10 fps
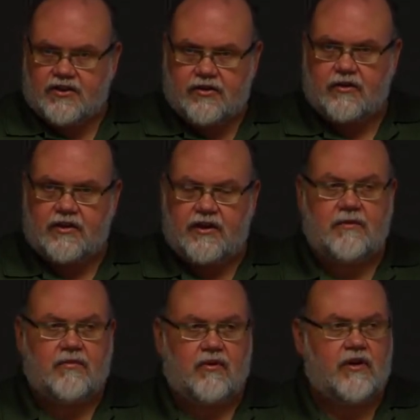sure that the
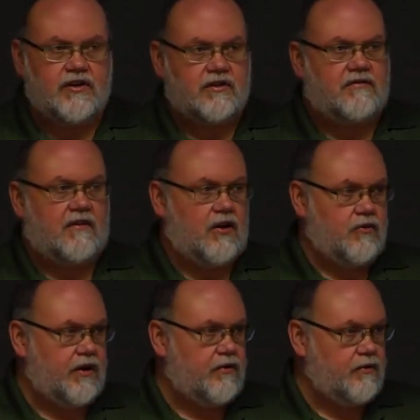employees are
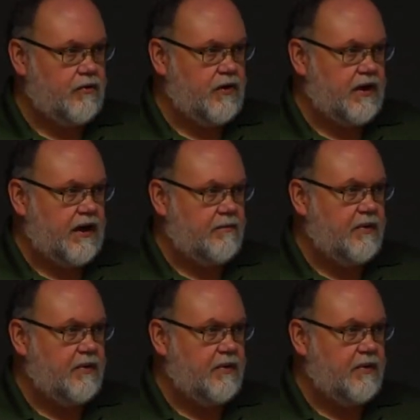following through with that.